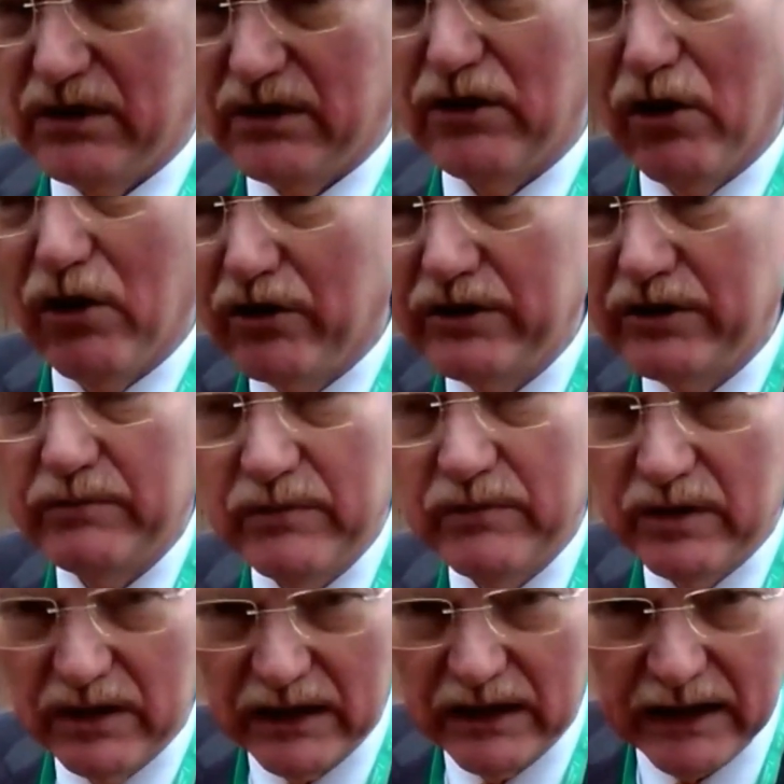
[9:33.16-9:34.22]
own
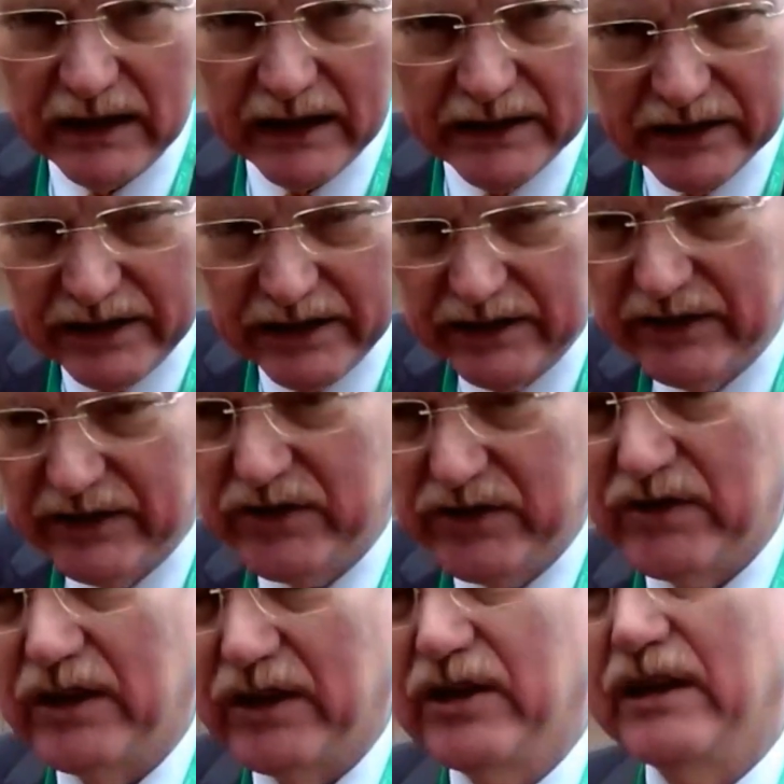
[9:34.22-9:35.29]
ideas.
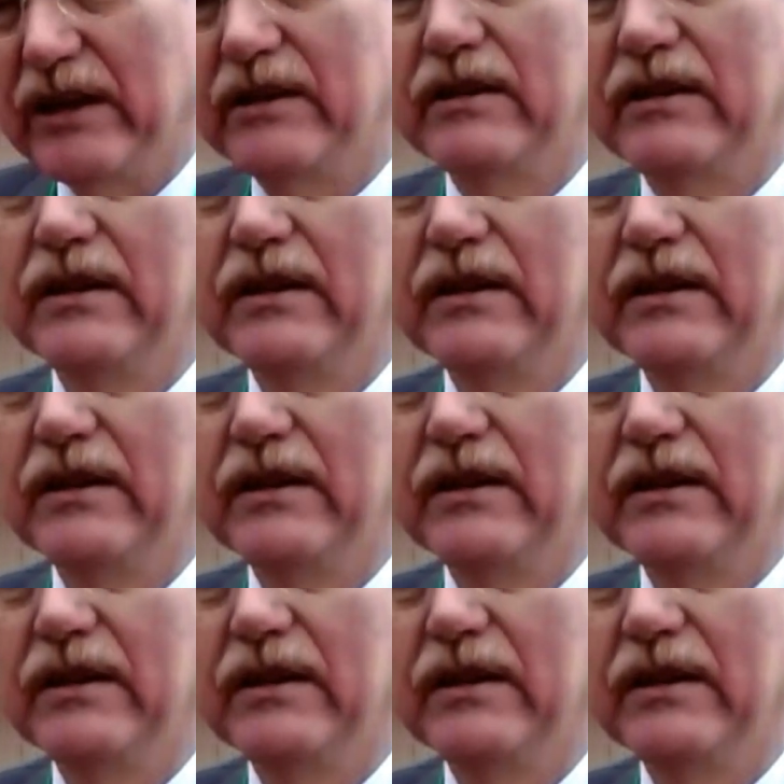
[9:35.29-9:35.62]
They can